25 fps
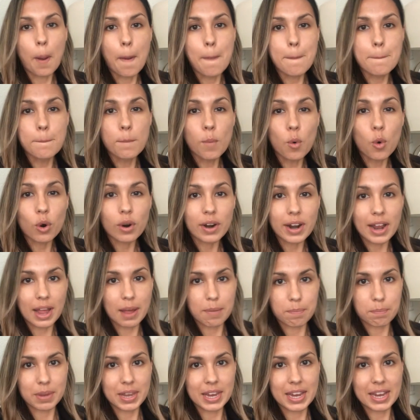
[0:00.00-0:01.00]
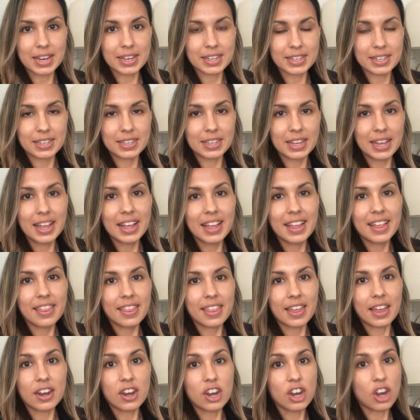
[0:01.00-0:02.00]
more at peace
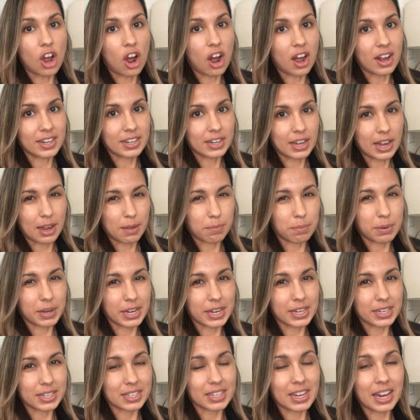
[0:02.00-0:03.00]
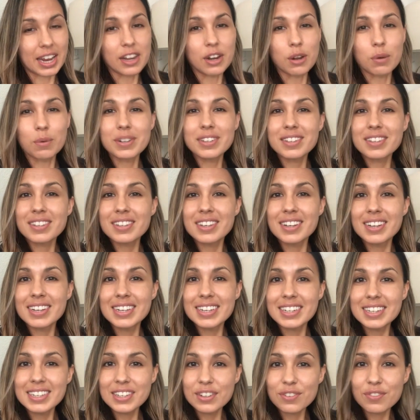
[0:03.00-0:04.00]
than not at peace. I know it's
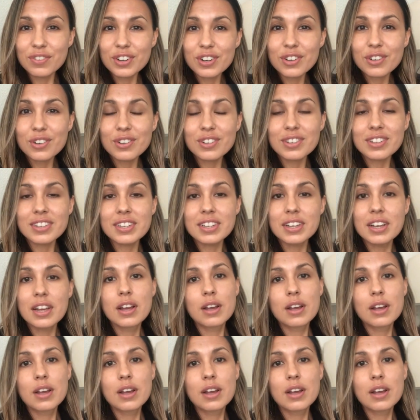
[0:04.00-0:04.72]
difficult,